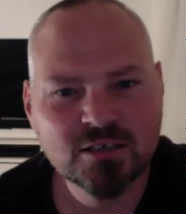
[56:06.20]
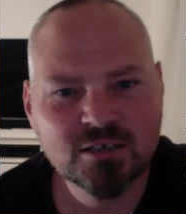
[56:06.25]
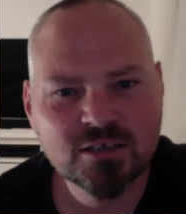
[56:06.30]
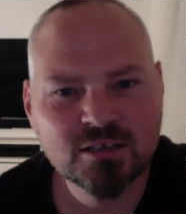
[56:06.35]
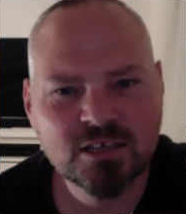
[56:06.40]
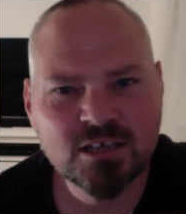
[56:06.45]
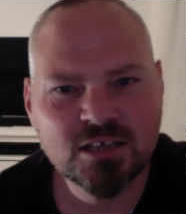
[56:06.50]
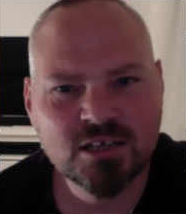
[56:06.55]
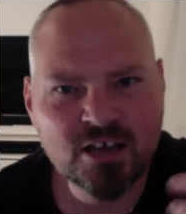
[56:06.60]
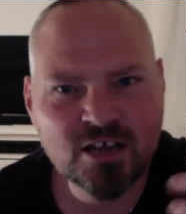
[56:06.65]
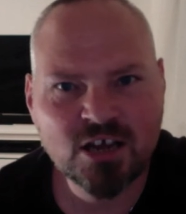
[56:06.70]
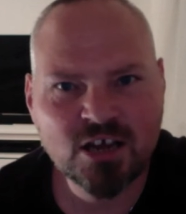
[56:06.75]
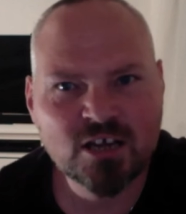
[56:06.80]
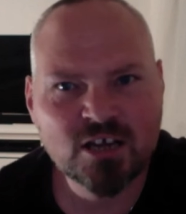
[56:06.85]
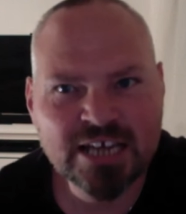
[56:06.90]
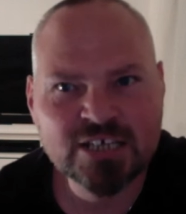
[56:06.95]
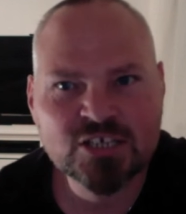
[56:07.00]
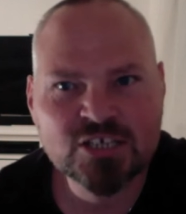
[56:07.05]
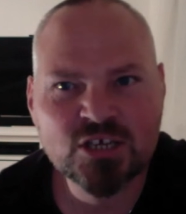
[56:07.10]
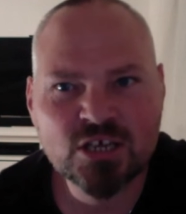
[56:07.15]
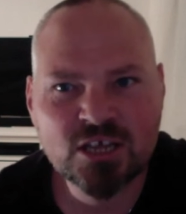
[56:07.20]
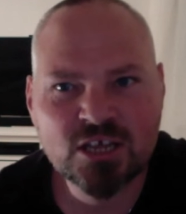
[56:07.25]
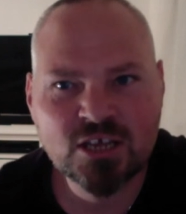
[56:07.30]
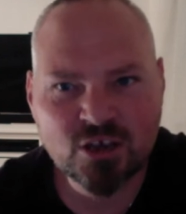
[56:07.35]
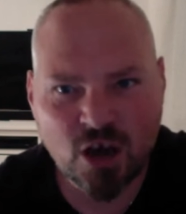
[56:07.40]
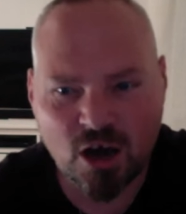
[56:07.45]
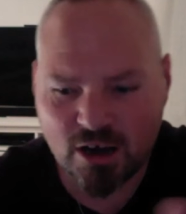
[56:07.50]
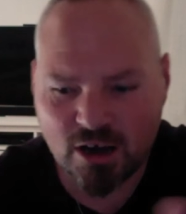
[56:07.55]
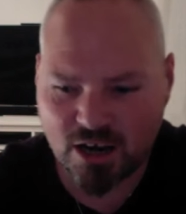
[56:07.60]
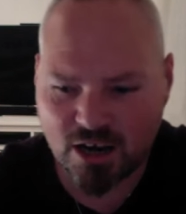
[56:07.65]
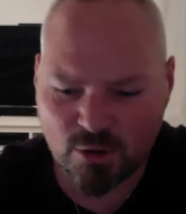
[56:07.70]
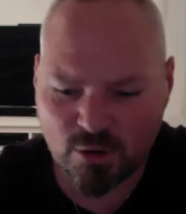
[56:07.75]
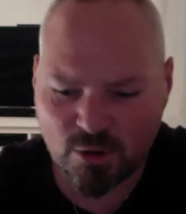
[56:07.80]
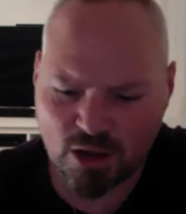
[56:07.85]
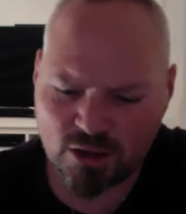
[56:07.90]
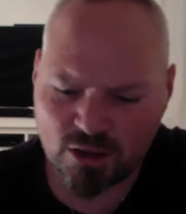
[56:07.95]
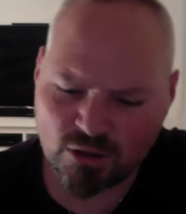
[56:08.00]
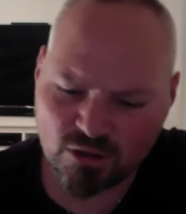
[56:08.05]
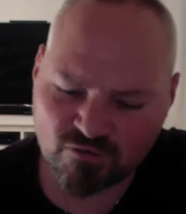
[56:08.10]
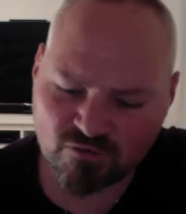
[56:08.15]
I, I, actually can't. I, I,
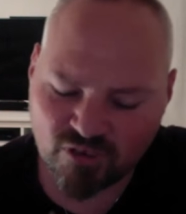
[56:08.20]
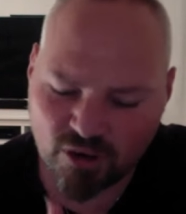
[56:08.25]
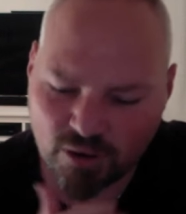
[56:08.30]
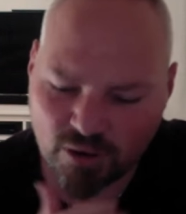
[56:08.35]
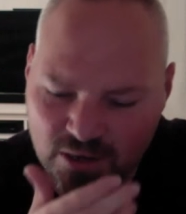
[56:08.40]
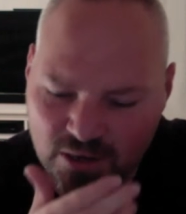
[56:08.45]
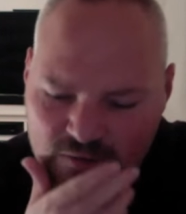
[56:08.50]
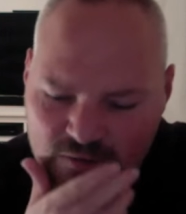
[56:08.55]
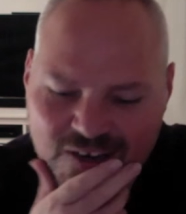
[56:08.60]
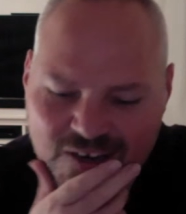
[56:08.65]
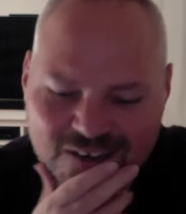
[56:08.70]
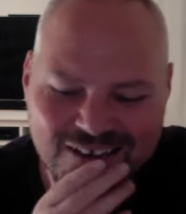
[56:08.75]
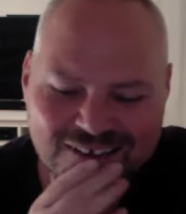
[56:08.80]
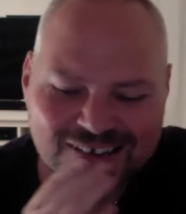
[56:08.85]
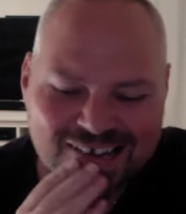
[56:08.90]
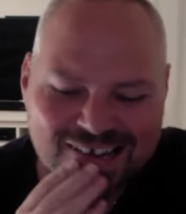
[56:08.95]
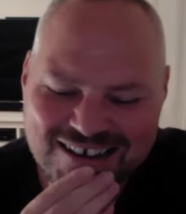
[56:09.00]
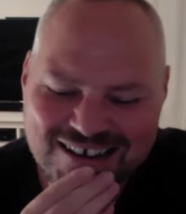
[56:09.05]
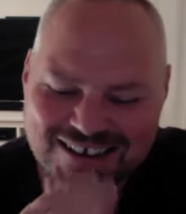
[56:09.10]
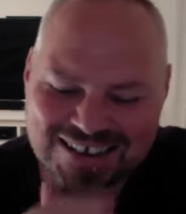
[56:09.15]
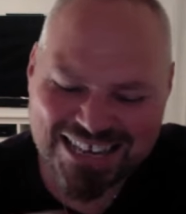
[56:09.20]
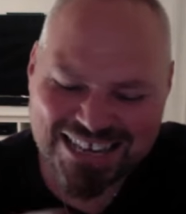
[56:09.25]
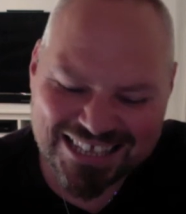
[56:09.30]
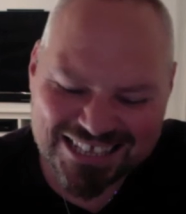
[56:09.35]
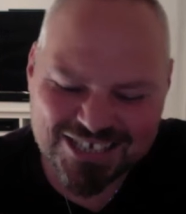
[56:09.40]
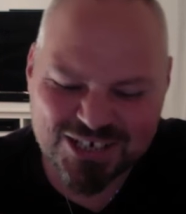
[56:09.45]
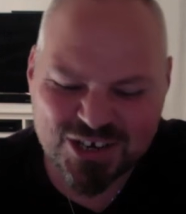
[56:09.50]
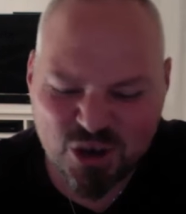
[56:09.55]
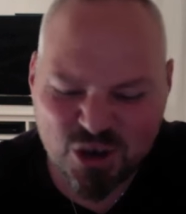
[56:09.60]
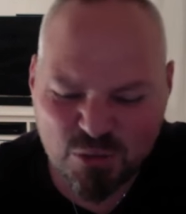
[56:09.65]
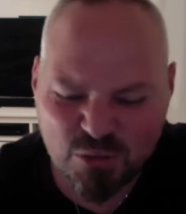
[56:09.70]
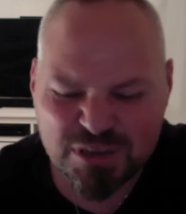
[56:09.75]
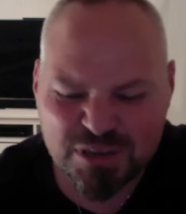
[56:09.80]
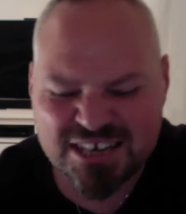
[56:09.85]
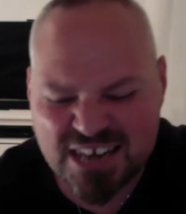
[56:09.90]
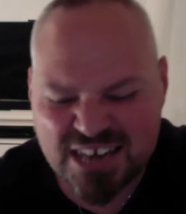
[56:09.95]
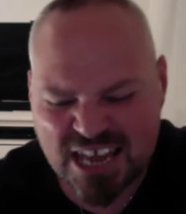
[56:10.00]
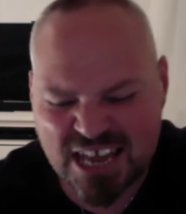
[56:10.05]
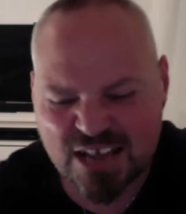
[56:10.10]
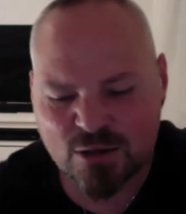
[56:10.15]
looked through it and I was like, okay, there's a couple of
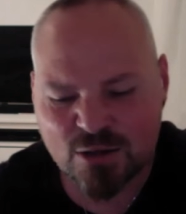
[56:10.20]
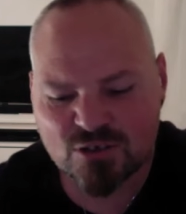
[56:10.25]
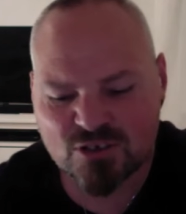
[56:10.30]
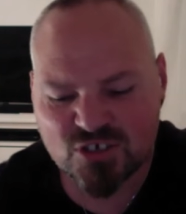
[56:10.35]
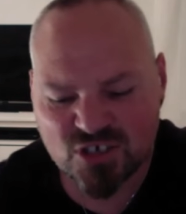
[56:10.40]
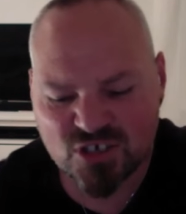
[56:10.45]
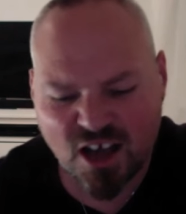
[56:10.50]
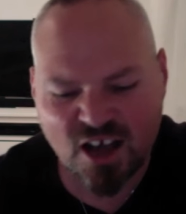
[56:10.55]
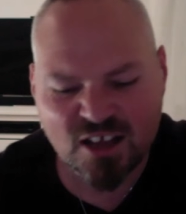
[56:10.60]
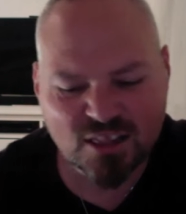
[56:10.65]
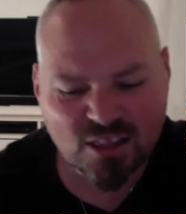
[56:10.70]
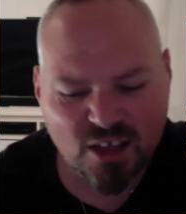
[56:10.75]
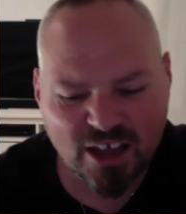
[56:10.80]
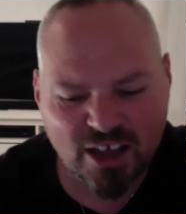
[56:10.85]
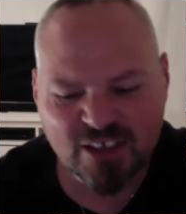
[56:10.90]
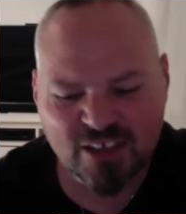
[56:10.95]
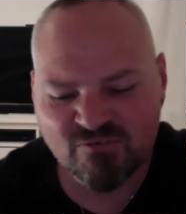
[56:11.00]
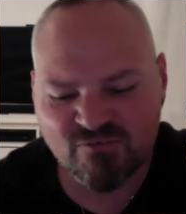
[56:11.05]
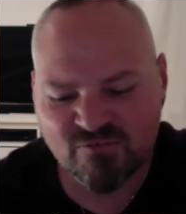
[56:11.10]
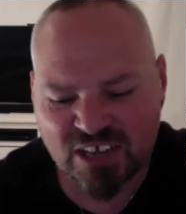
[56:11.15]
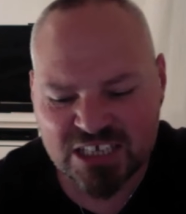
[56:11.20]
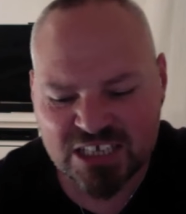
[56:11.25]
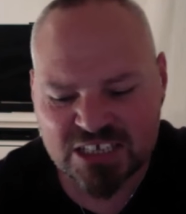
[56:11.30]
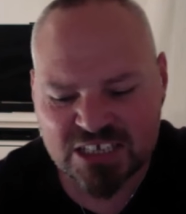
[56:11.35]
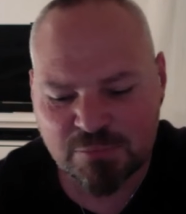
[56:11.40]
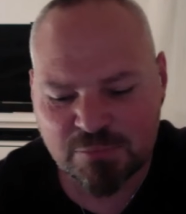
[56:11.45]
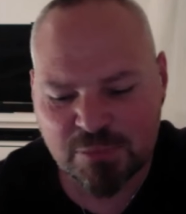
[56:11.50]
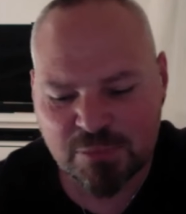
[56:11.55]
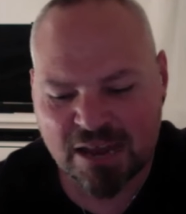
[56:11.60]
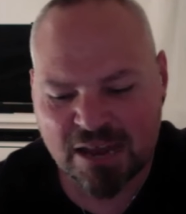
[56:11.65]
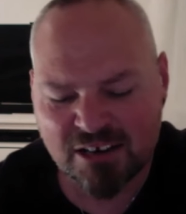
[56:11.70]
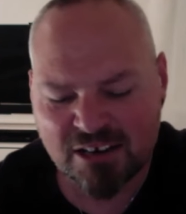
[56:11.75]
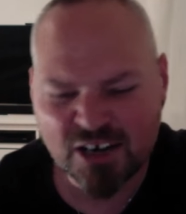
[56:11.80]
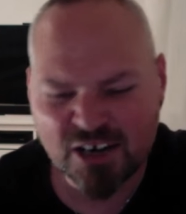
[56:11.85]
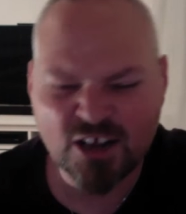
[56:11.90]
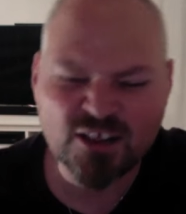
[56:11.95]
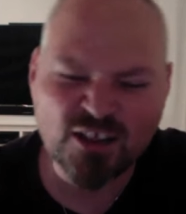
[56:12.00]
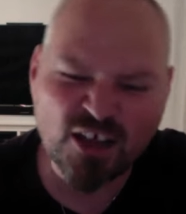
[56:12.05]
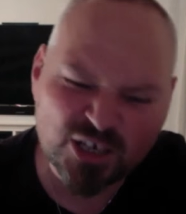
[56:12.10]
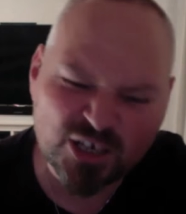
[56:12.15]
niggles that I'd like fixed about it, and
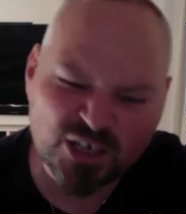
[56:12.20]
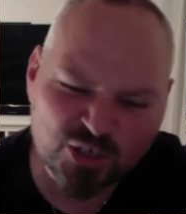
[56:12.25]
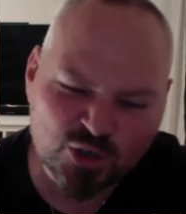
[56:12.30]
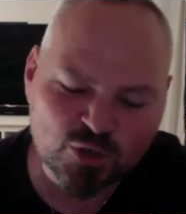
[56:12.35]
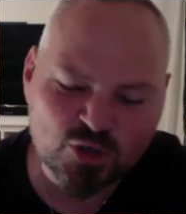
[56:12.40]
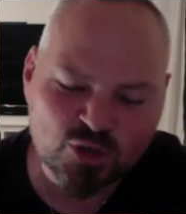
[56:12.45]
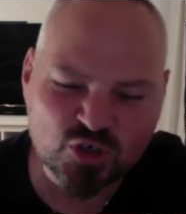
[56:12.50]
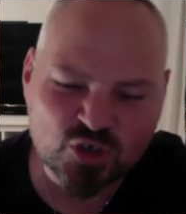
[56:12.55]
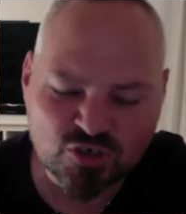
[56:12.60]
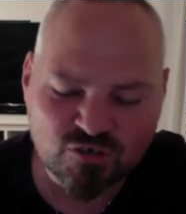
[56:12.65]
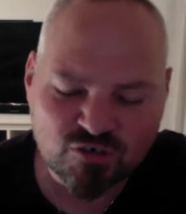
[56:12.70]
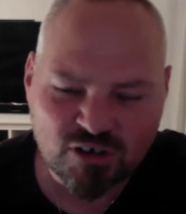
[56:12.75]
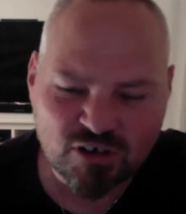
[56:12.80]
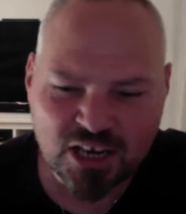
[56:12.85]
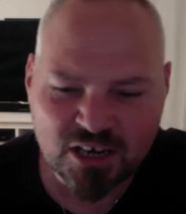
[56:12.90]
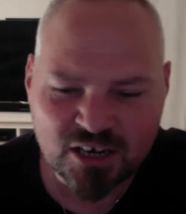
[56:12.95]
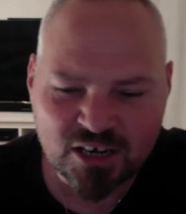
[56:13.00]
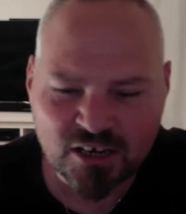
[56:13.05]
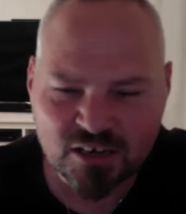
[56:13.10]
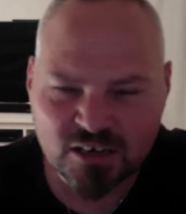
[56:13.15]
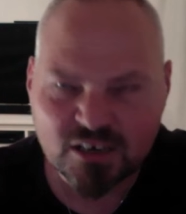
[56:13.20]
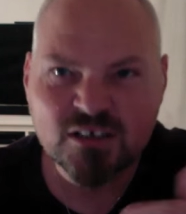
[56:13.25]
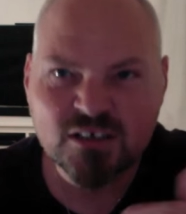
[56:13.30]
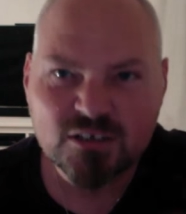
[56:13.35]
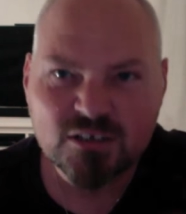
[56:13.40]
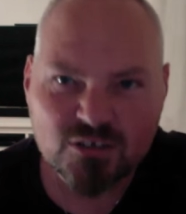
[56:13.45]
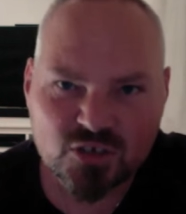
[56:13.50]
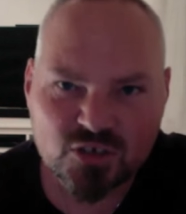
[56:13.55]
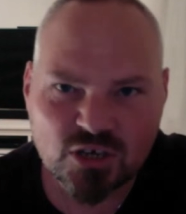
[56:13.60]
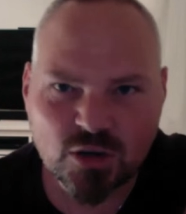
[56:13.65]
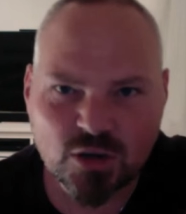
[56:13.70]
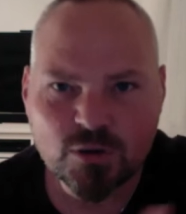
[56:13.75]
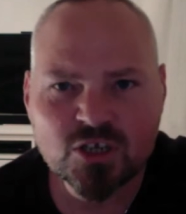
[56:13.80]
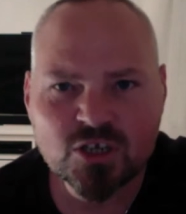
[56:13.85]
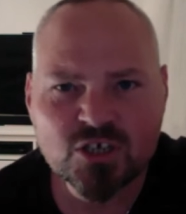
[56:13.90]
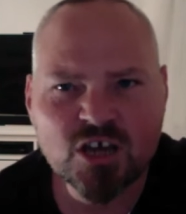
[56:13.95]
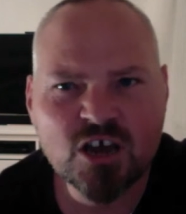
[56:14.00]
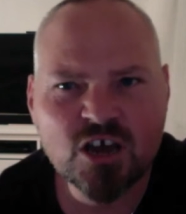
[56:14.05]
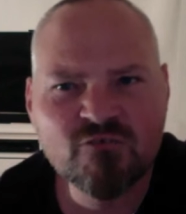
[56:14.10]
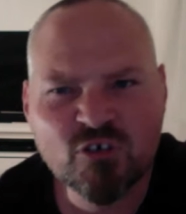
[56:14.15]
I'd like a touch screen and so on and
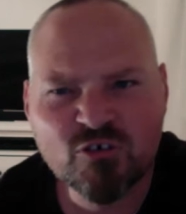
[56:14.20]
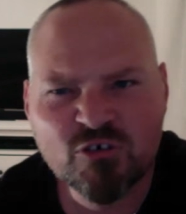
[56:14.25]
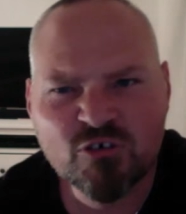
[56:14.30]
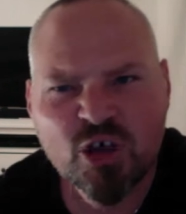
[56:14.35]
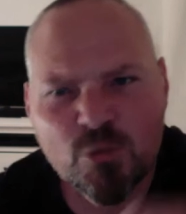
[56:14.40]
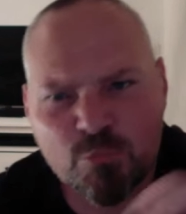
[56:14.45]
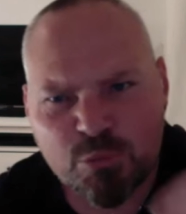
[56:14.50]
so forth.